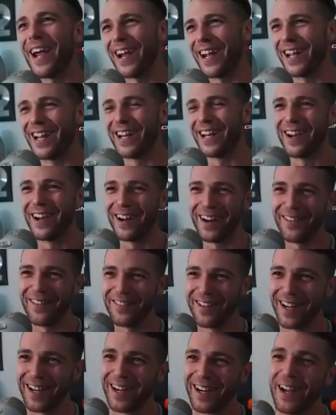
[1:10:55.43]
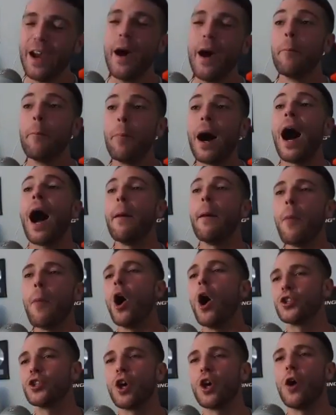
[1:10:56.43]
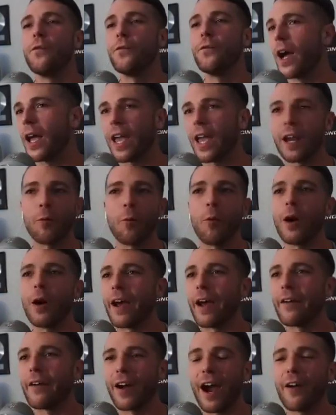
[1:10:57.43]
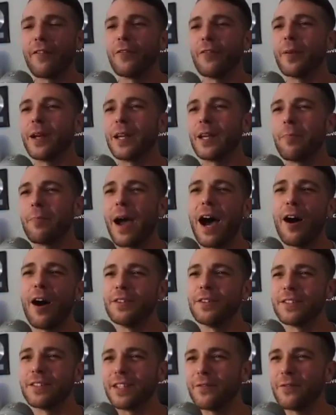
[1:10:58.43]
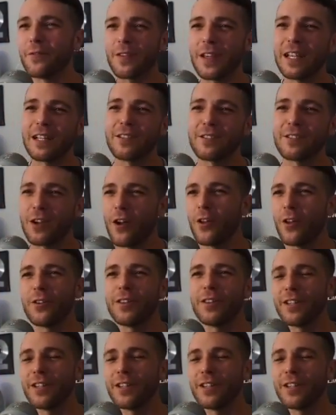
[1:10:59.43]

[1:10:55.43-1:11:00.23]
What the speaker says: You know what I mean? But I'm also fucking whatever, however many pounds and feet taller than you.